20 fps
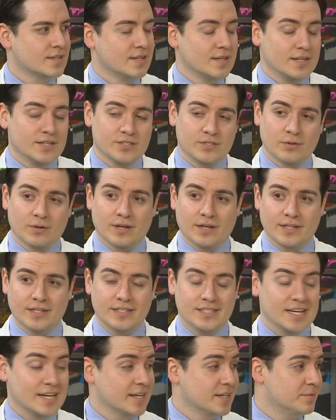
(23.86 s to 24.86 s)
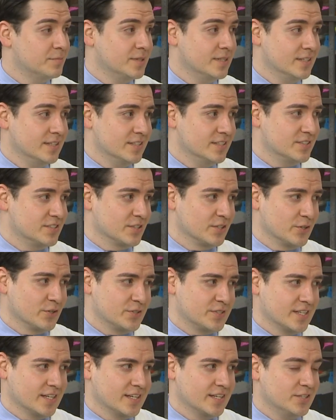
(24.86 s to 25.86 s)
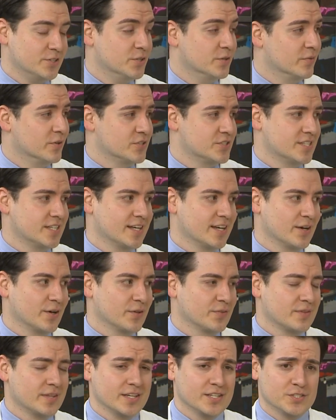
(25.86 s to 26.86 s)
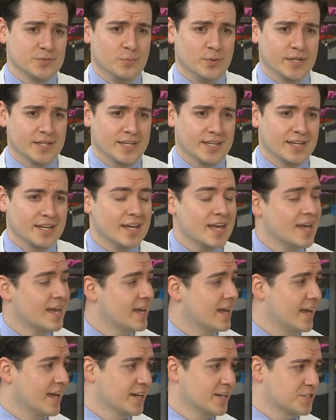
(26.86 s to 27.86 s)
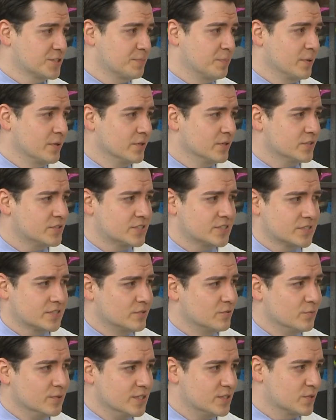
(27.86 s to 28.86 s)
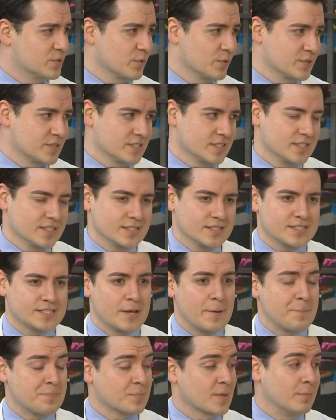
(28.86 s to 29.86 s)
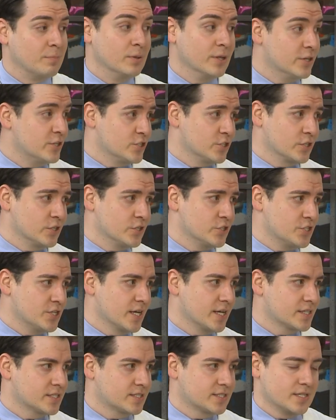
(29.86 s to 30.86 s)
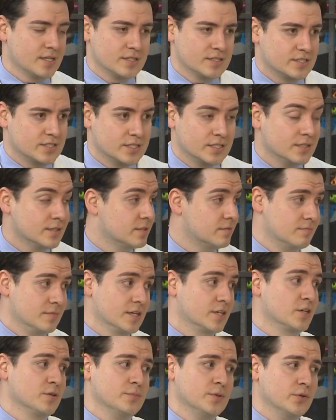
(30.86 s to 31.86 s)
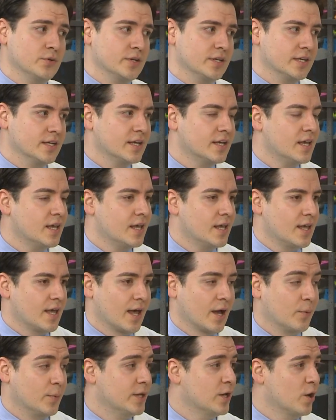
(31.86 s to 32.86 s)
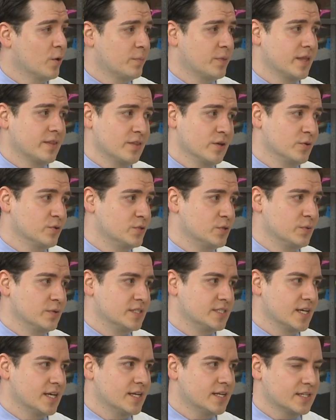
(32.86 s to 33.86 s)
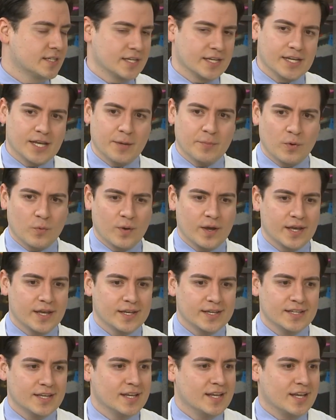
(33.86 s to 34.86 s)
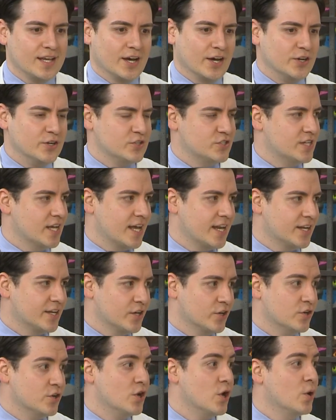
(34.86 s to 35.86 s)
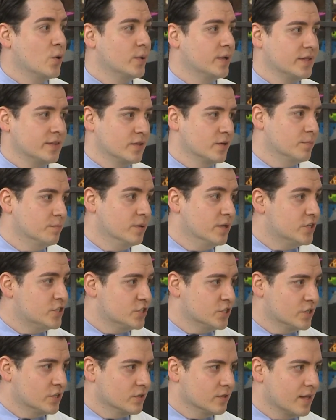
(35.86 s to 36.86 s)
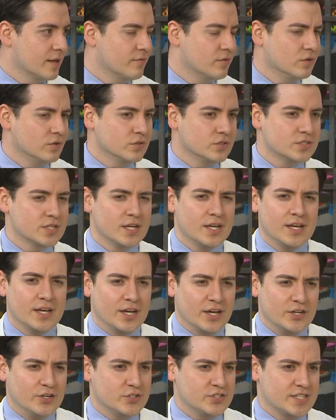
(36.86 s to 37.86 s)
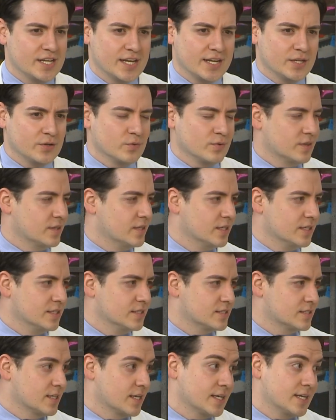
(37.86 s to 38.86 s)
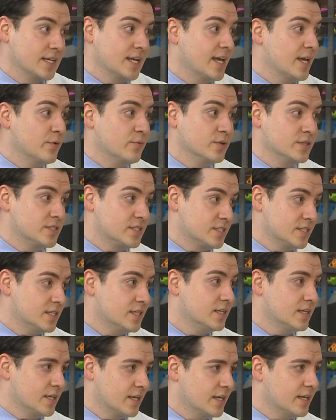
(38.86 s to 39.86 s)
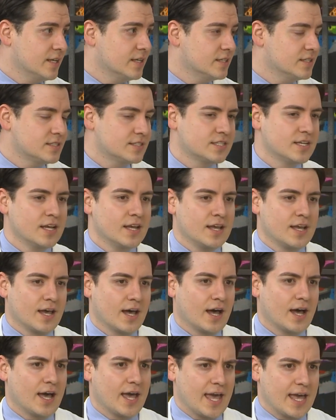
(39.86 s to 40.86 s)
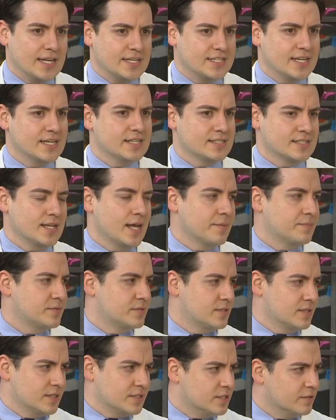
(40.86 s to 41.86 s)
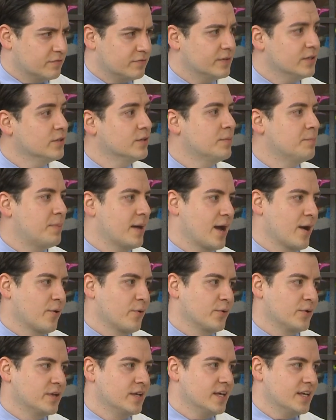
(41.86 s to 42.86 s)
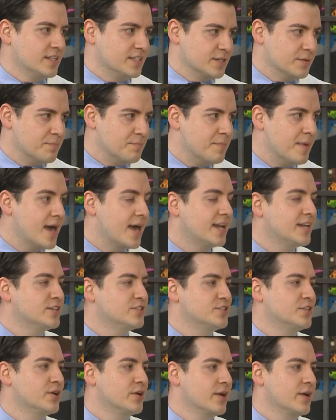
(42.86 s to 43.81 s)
So on Diabetes Alert Day, University Health is bringing experts, resources, blood sugar checks to the community. Uh, we hope that those who attend can come away understanding or knowing their blood sugar levels, understanding what things like an A1C is, mm-hmm. uh, and take steps to feel empowered to manage their